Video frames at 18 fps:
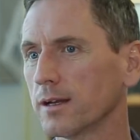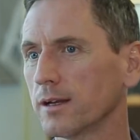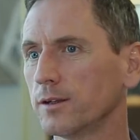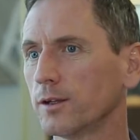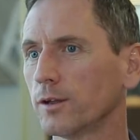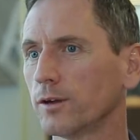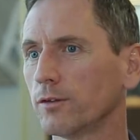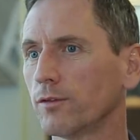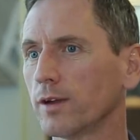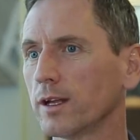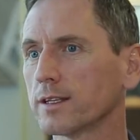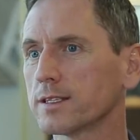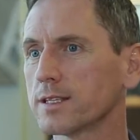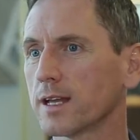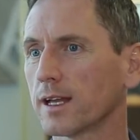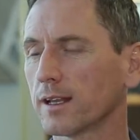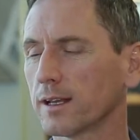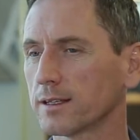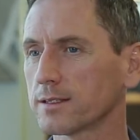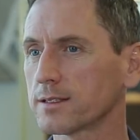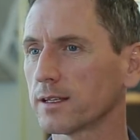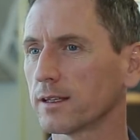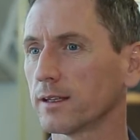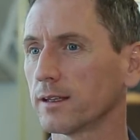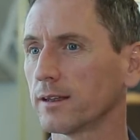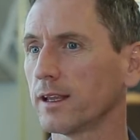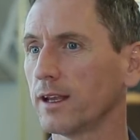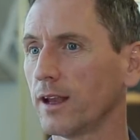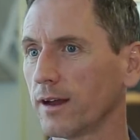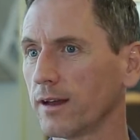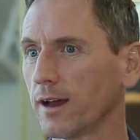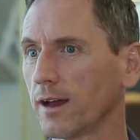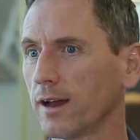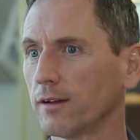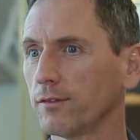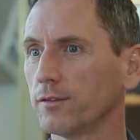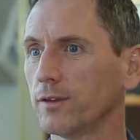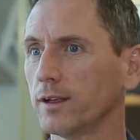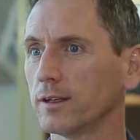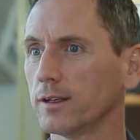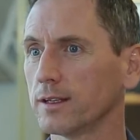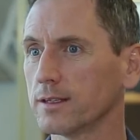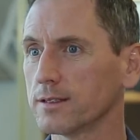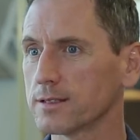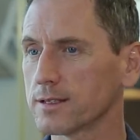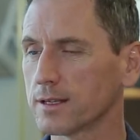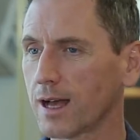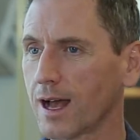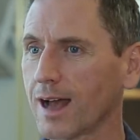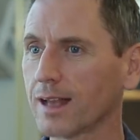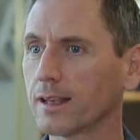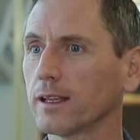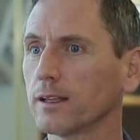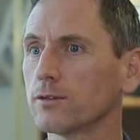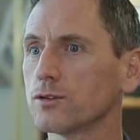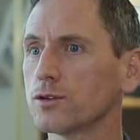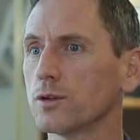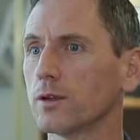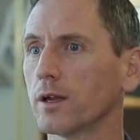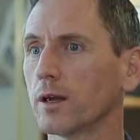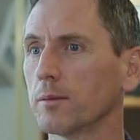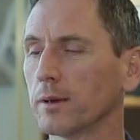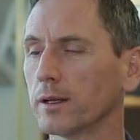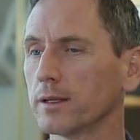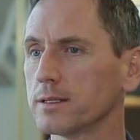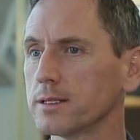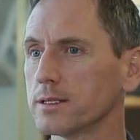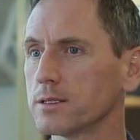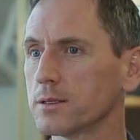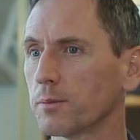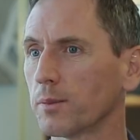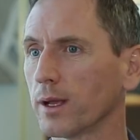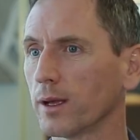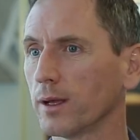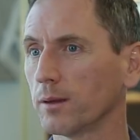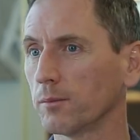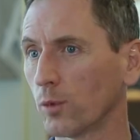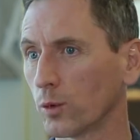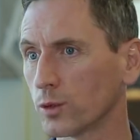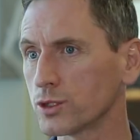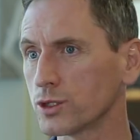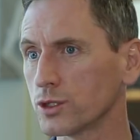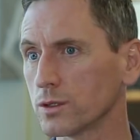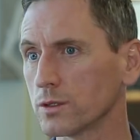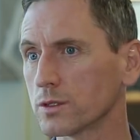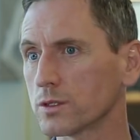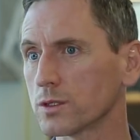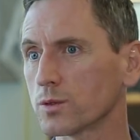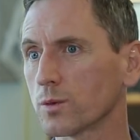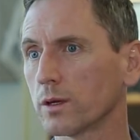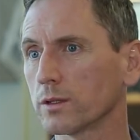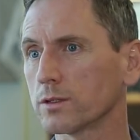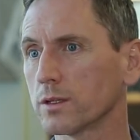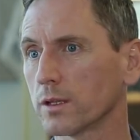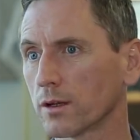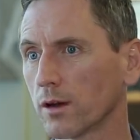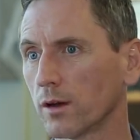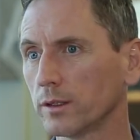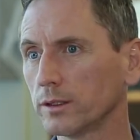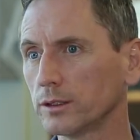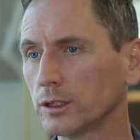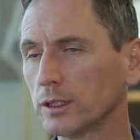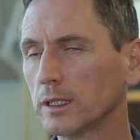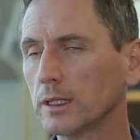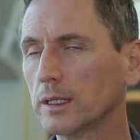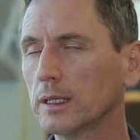another real estate asset that they now have that is adding to their ability to bring in more students as well to the college.